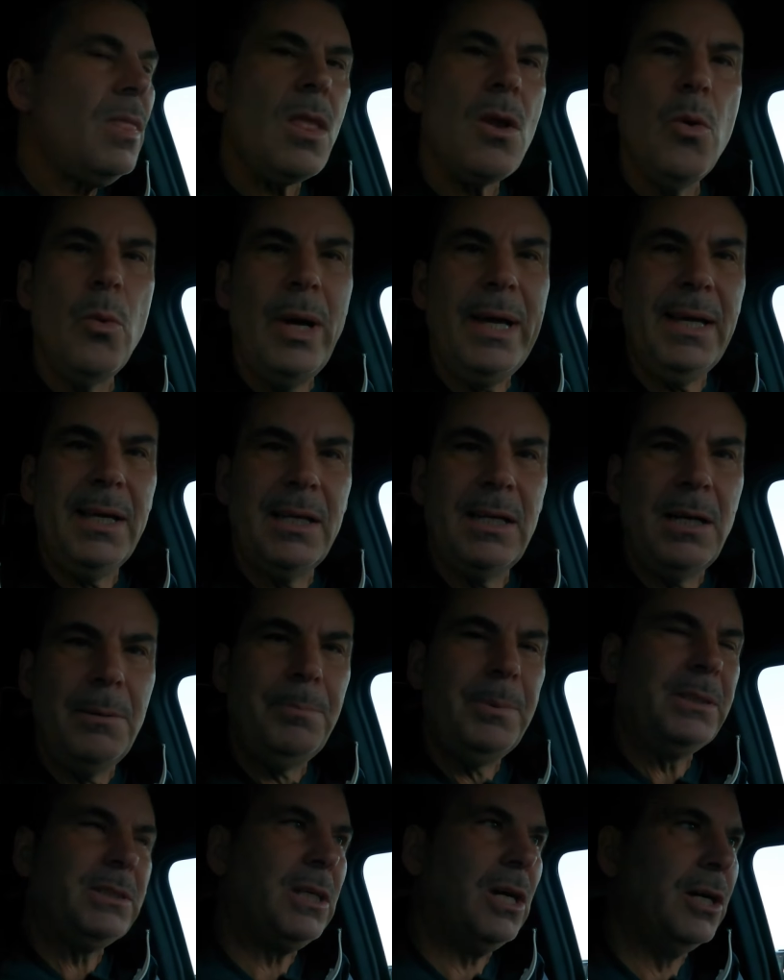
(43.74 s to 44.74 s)
Waking up
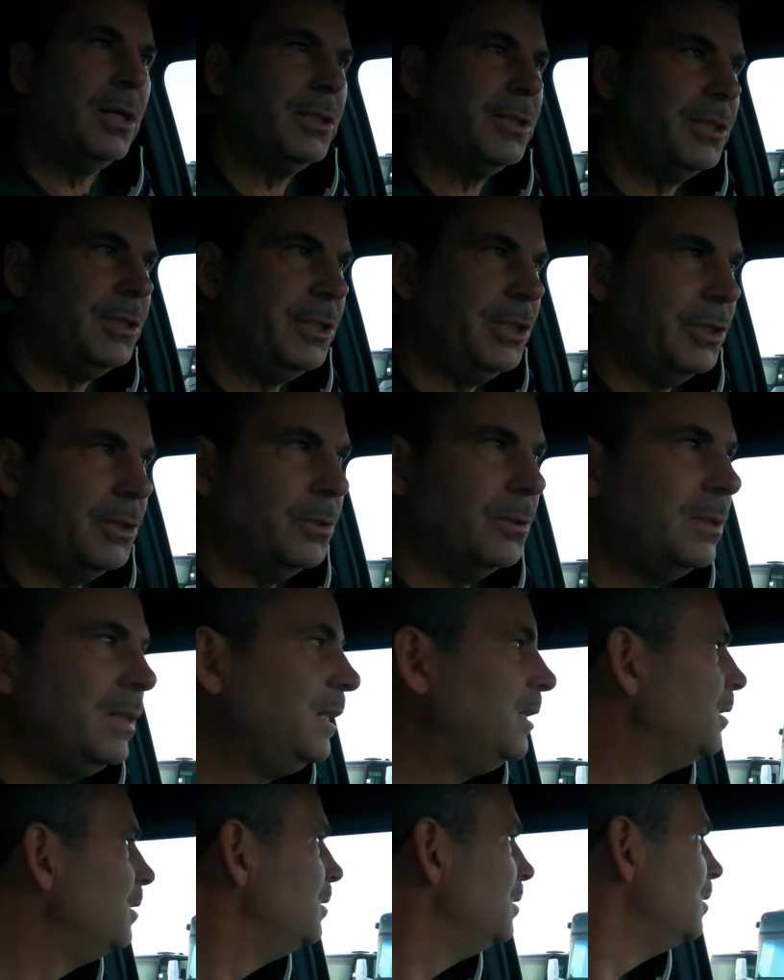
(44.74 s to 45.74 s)
is hard to do.
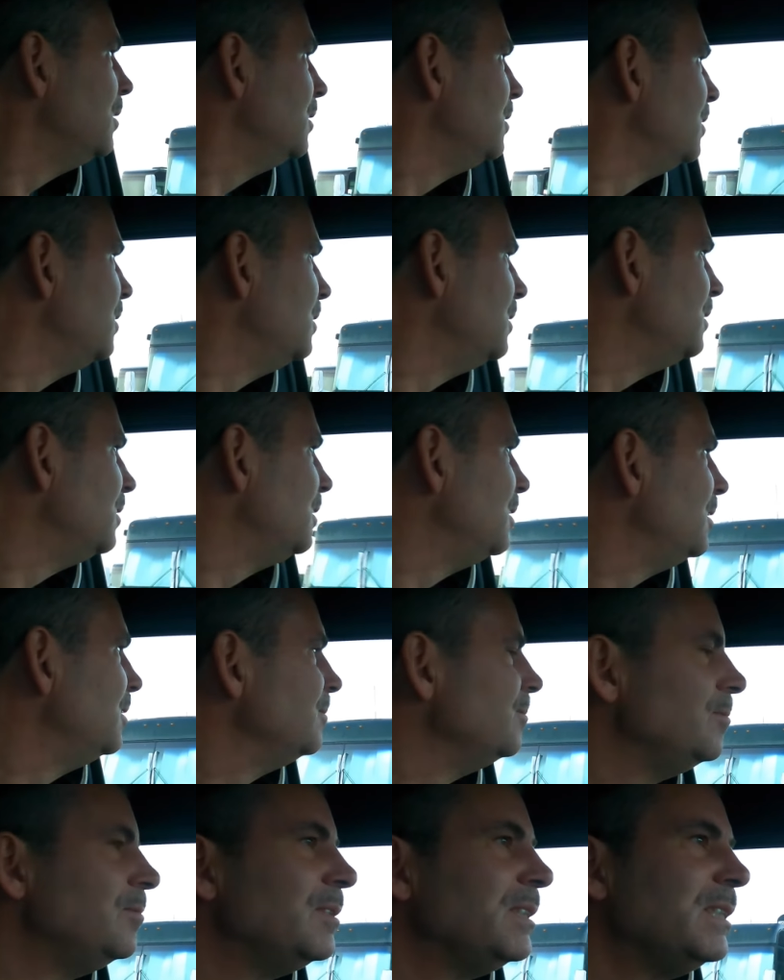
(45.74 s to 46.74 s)

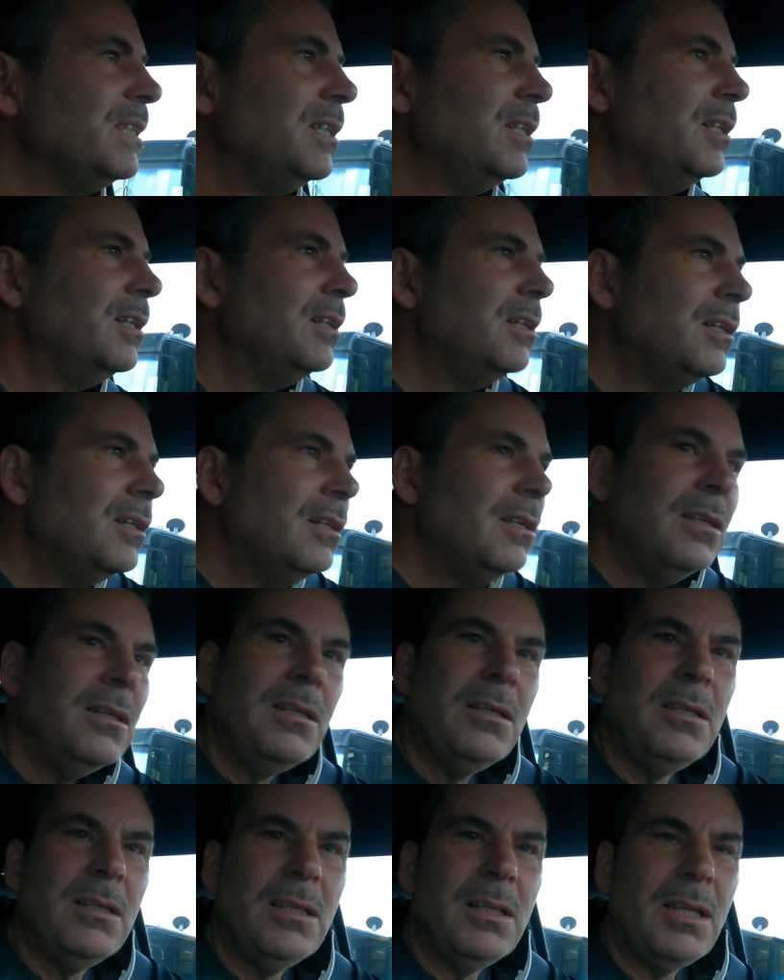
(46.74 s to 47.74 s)

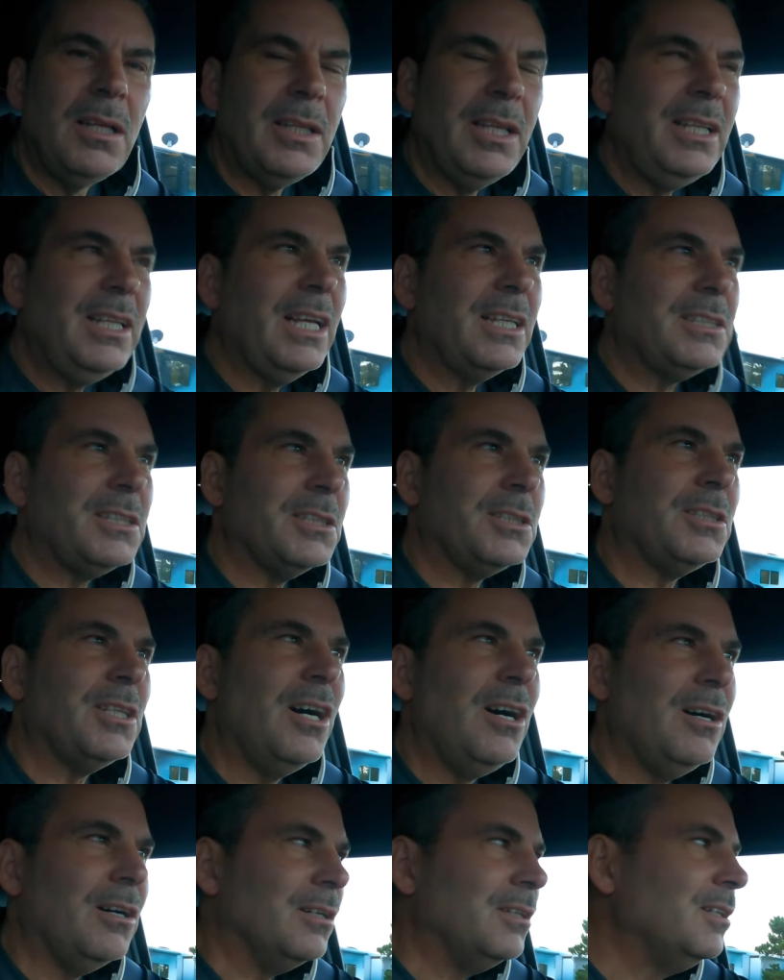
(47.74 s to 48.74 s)
I think that's a
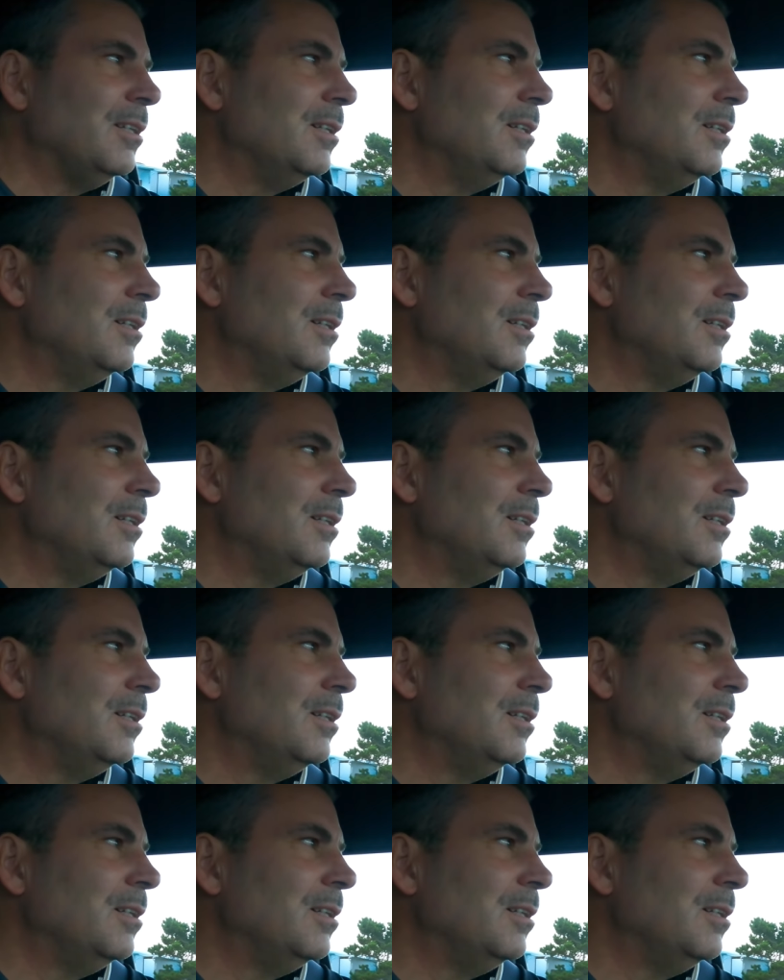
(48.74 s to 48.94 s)
song.